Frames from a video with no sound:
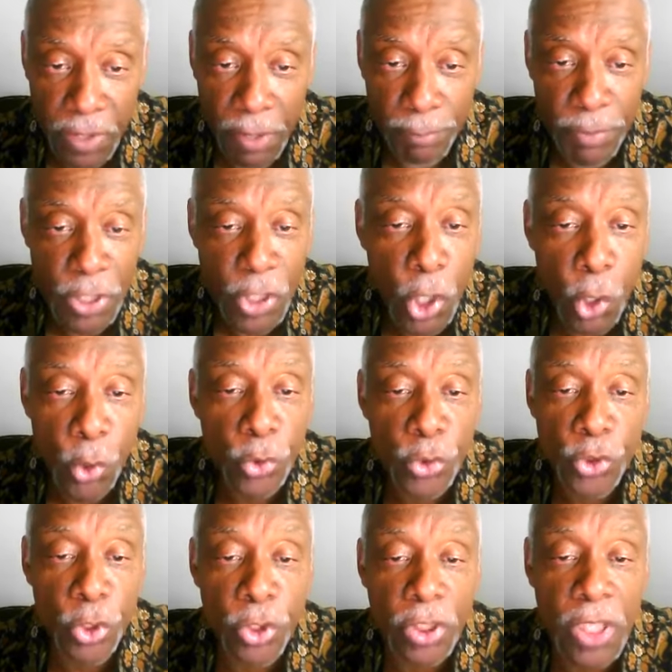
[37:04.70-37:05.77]
Behold,
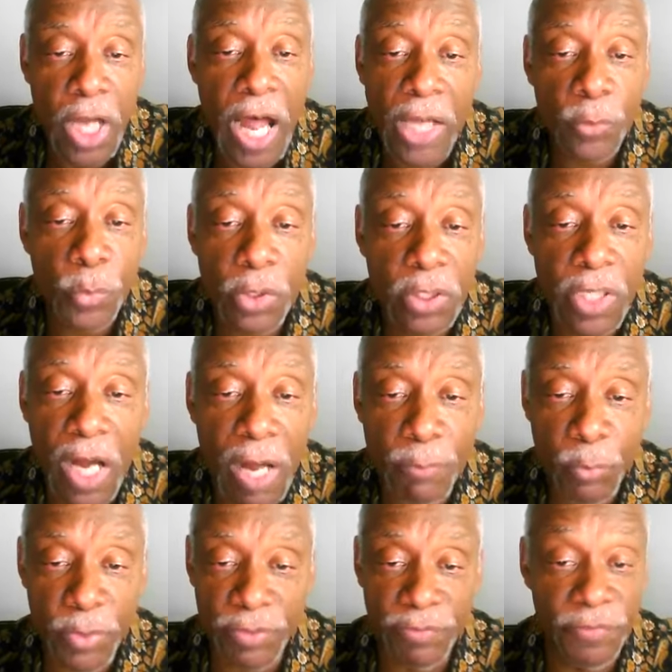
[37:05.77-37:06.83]
your God will come
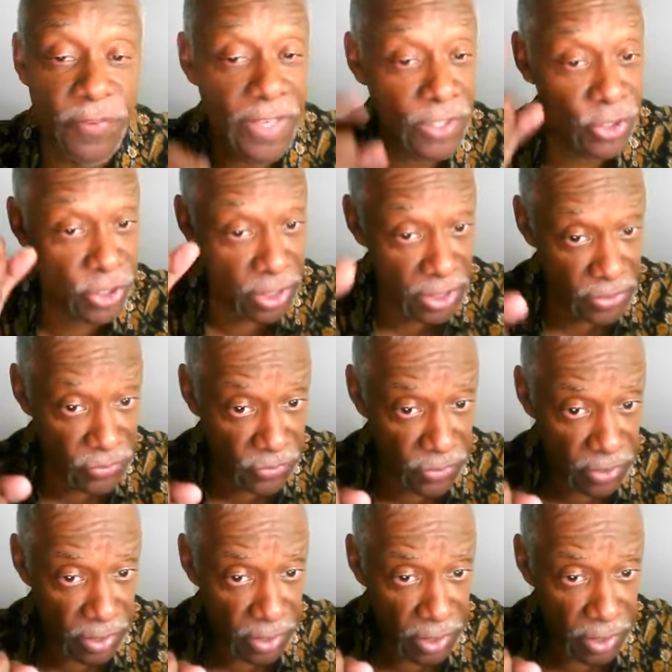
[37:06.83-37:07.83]
with vengeance.